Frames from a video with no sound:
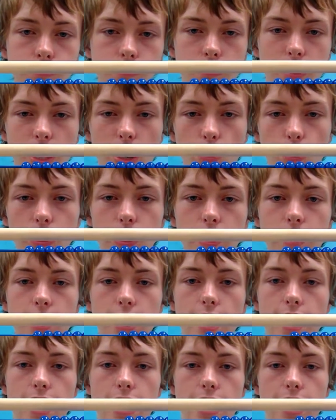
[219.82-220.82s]
Now we need
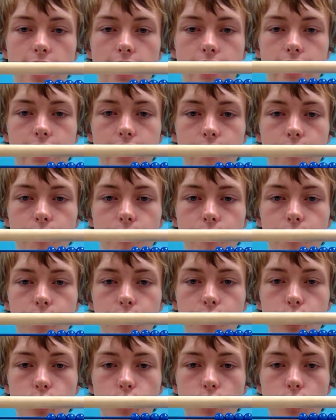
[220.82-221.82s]
to add
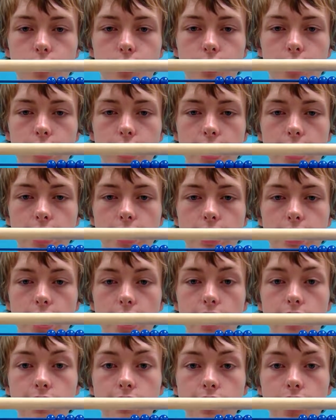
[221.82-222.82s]

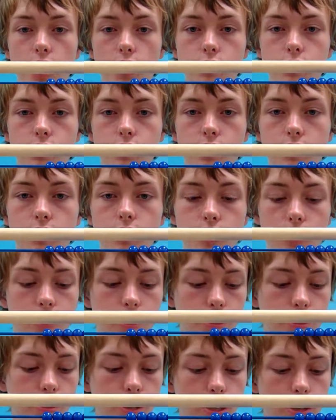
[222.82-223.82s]

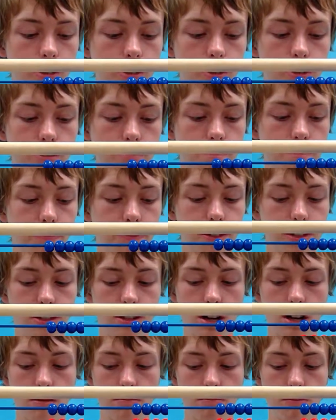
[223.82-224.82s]
289,036.
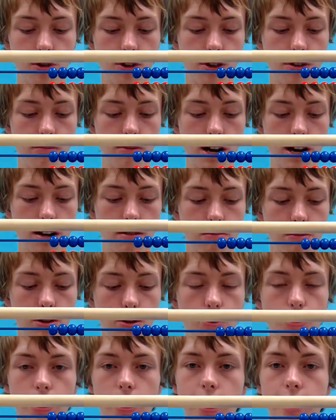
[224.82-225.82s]
Start with the bottom
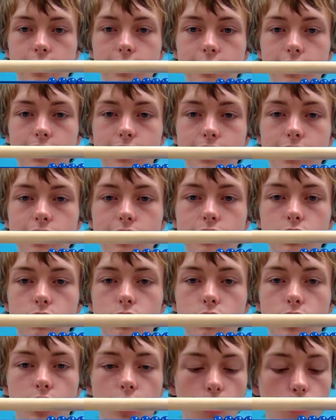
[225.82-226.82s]
row and add
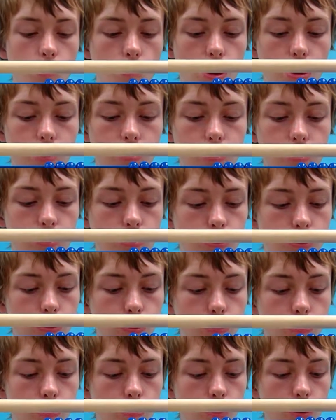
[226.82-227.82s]
6 in our 1s,
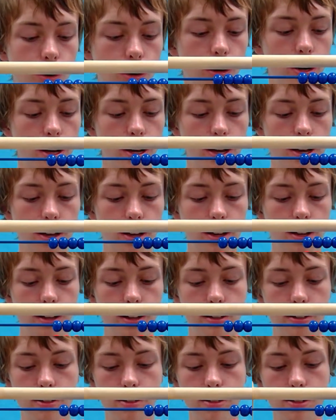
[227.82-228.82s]
2, 4,
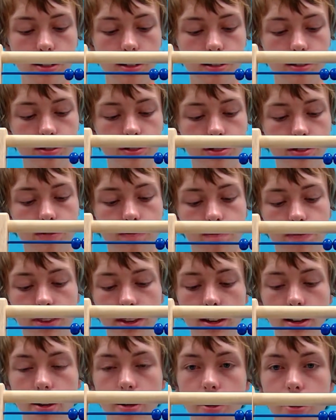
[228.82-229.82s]
6.
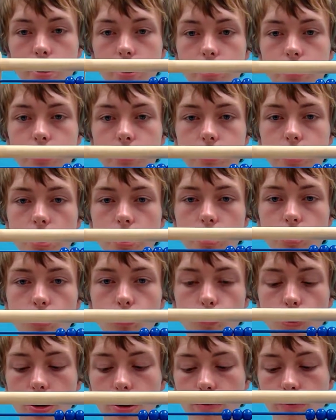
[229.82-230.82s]

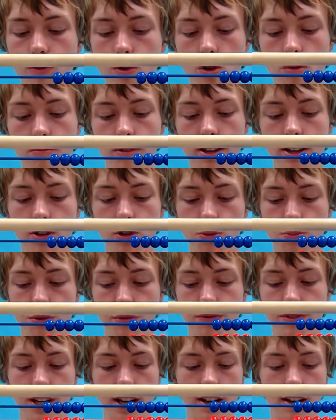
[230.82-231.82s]
Since we have formed a group
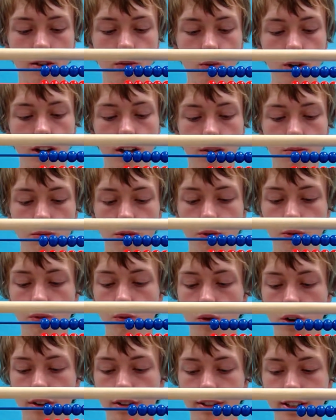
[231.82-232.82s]
of 10, we can move
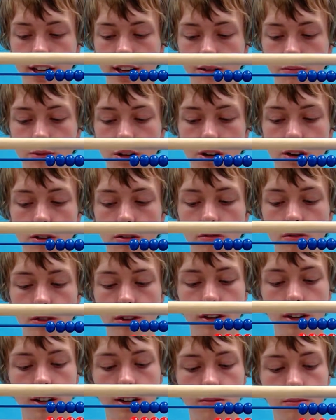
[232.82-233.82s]
1 10 bead
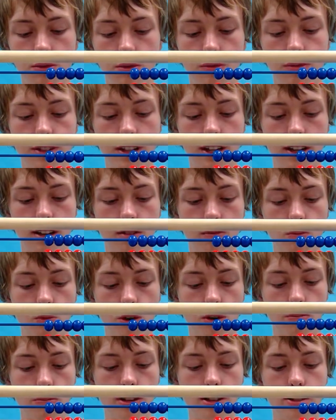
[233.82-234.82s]
over and move 10
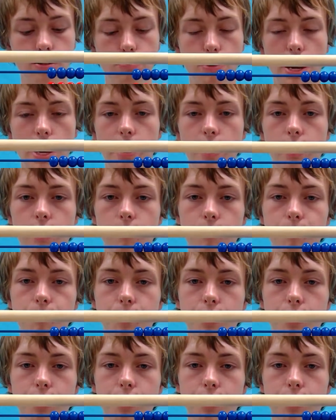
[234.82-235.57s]
1 beads back.